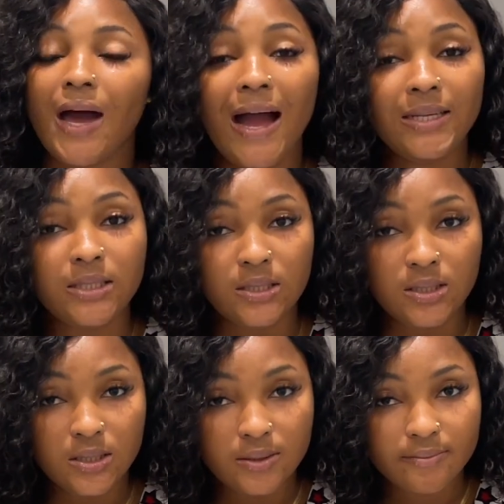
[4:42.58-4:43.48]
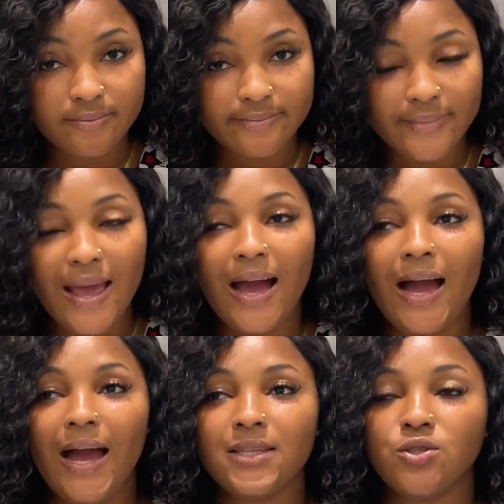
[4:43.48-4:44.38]
I did.
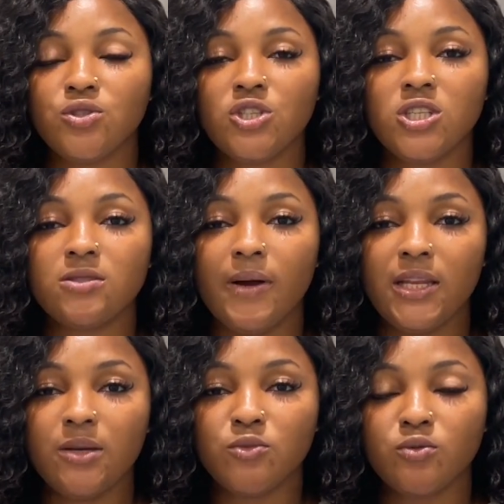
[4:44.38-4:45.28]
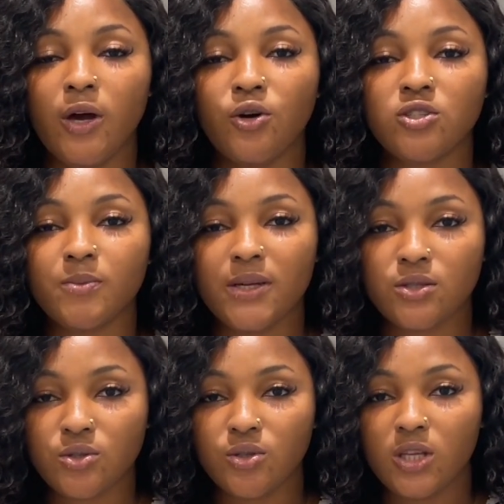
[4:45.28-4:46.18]
I had to change my name to my
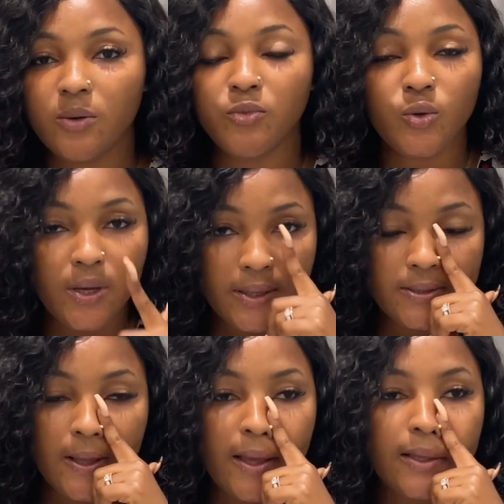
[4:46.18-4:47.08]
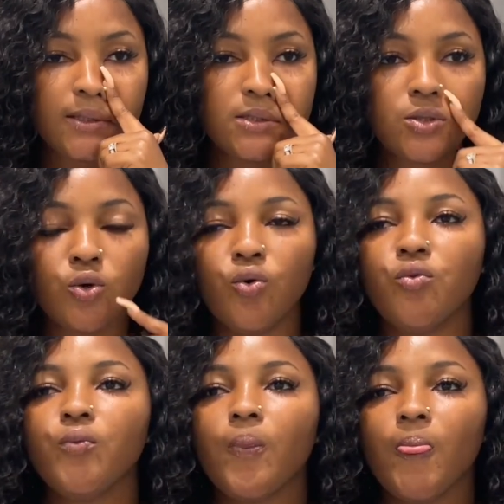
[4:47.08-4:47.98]
husband's surname. You get,
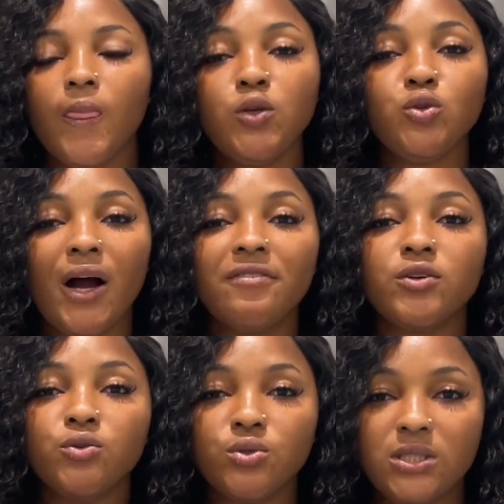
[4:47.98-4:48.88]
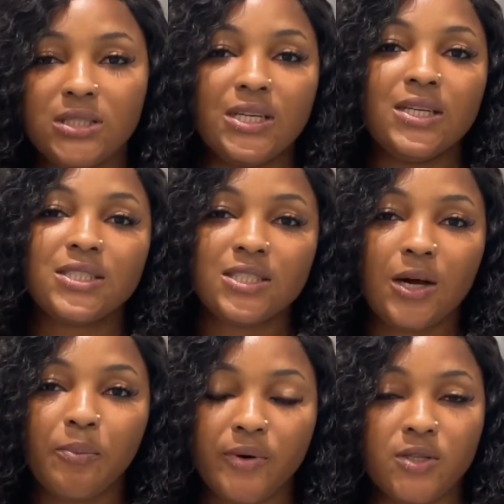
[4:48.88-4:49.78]
so you have a good
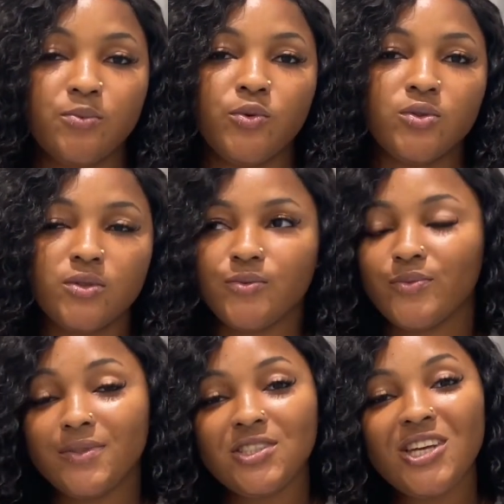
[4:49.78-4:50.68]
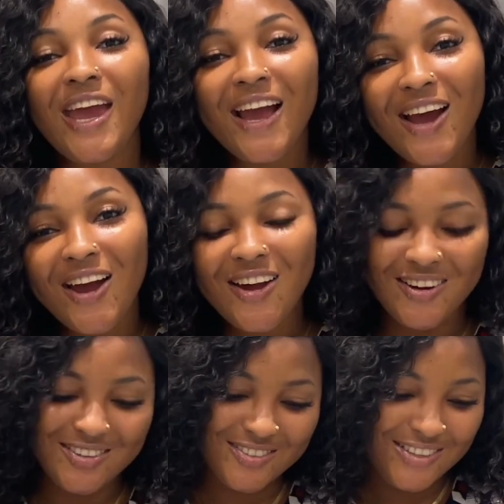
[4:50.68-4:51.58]
international passport. Check.
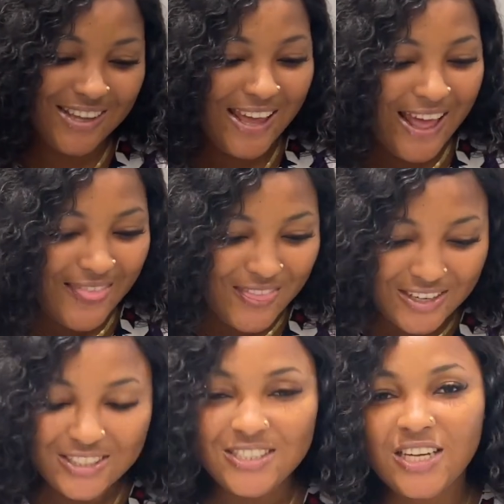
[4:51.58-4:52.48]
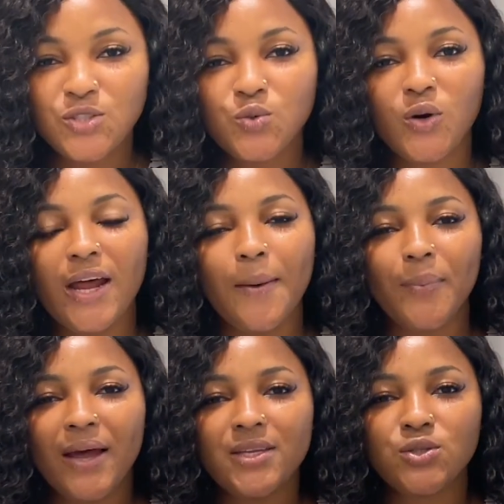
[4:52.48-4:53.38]
Then the next one,
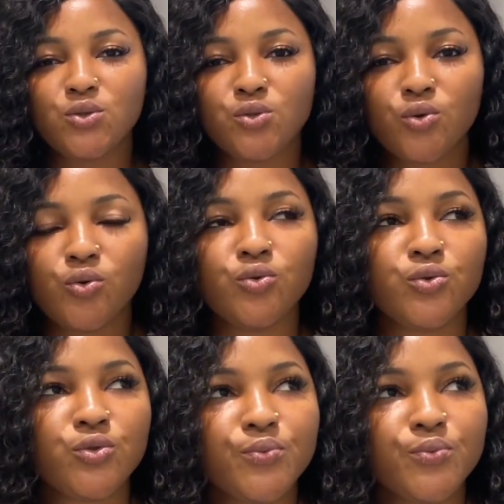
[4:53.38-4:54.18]
applying to schools.